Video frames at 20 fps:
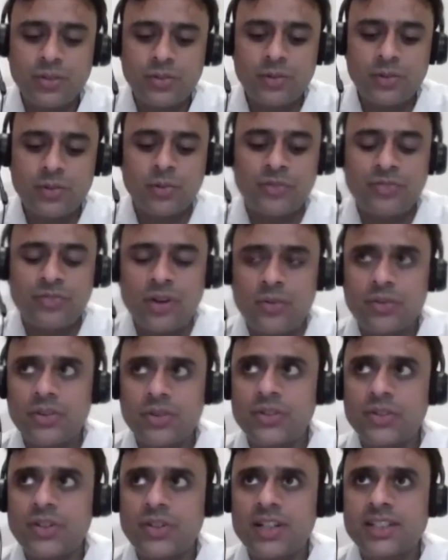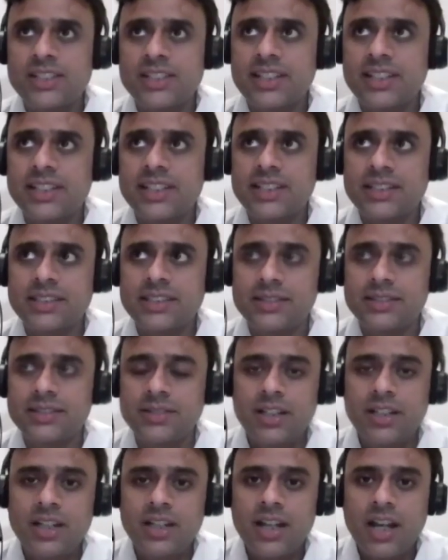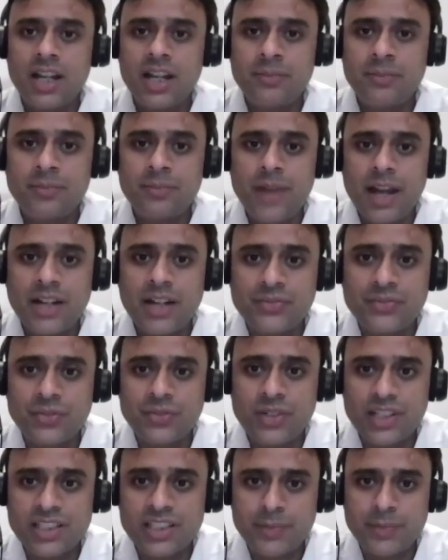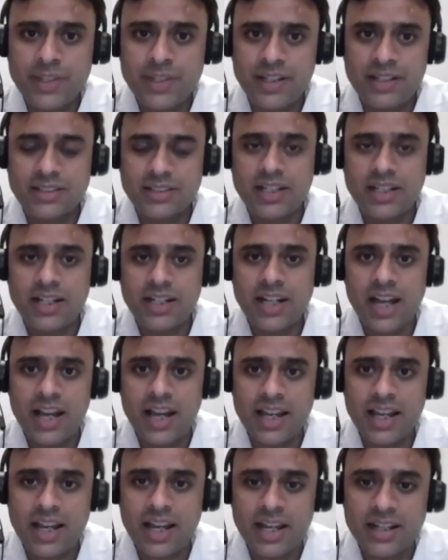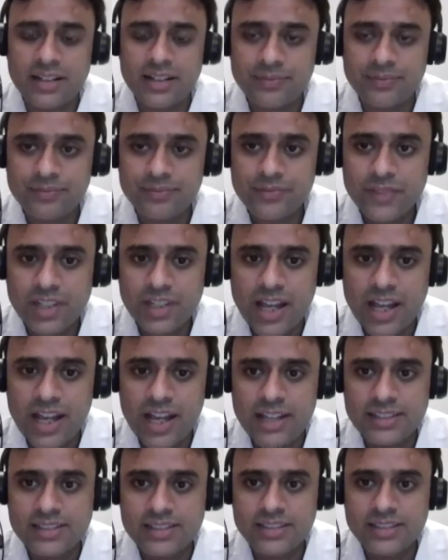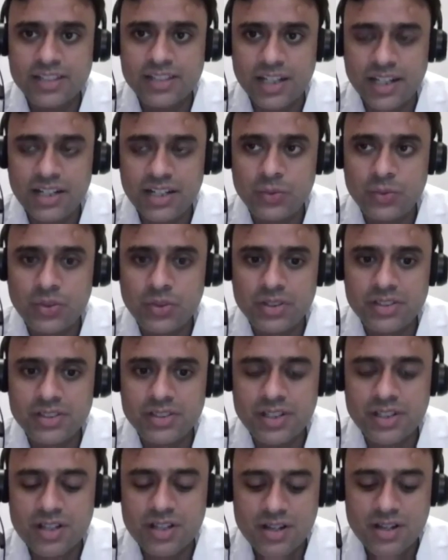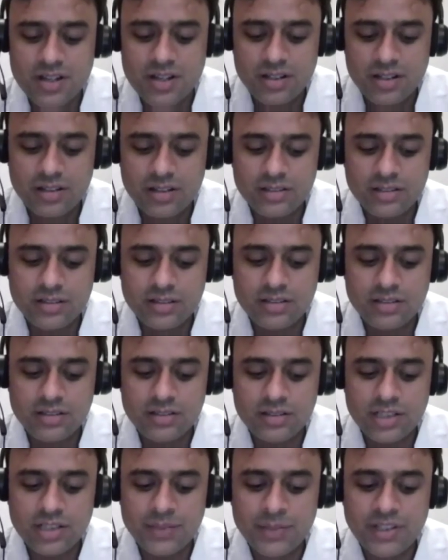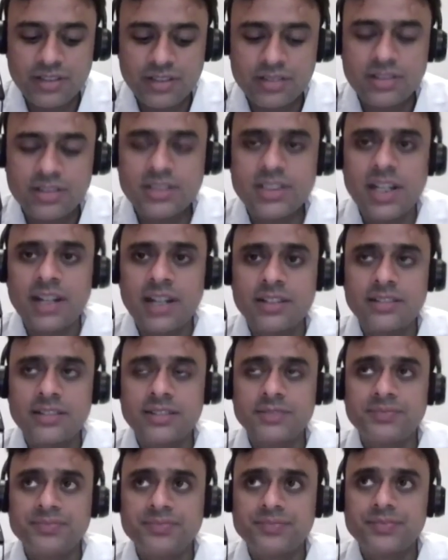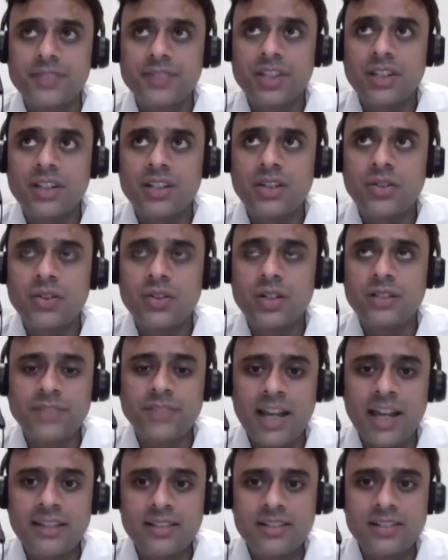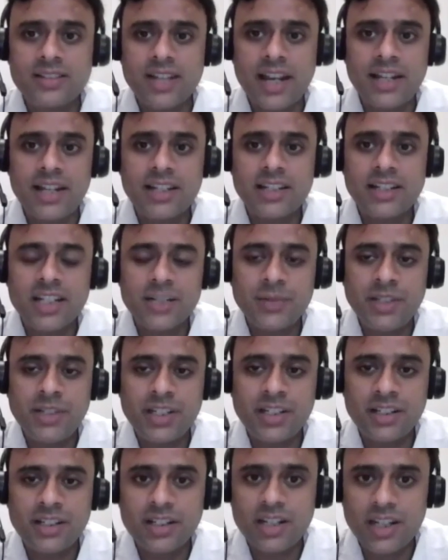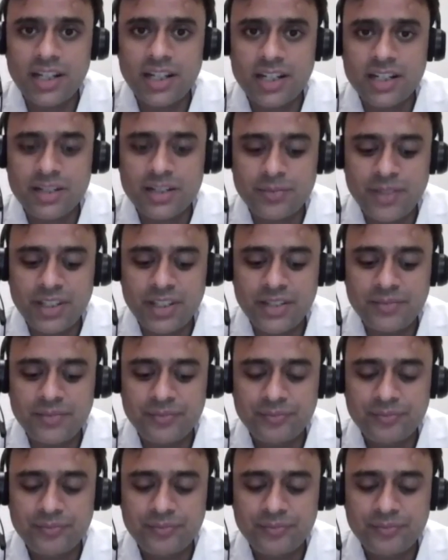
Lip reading: profound, or you can say an impactful experience that I had as a child was in my third standard. Now, as a child, it had been ingrained in me